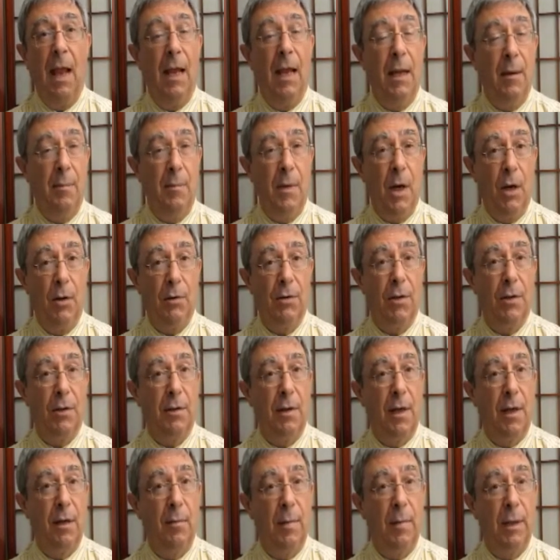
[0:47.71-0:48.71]

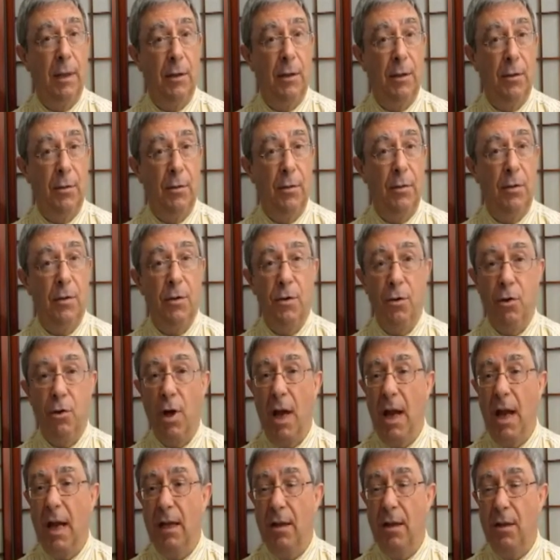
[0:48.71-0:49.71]
Hypnosis can be used to
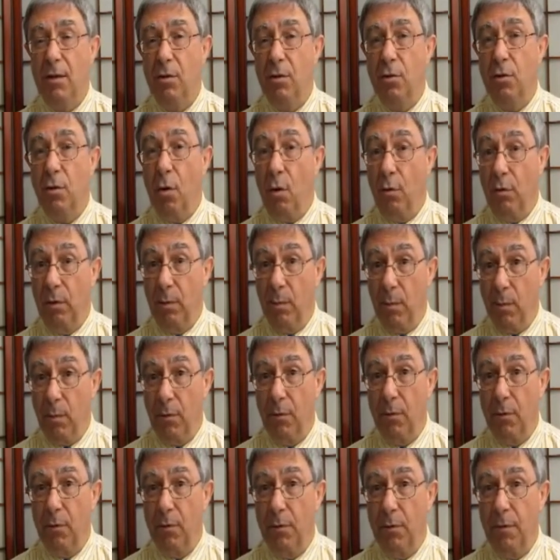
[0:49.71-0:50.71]
change or
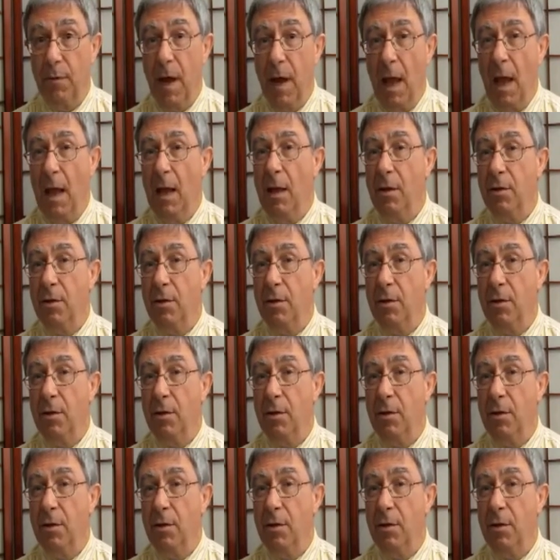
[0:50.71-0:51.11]
improve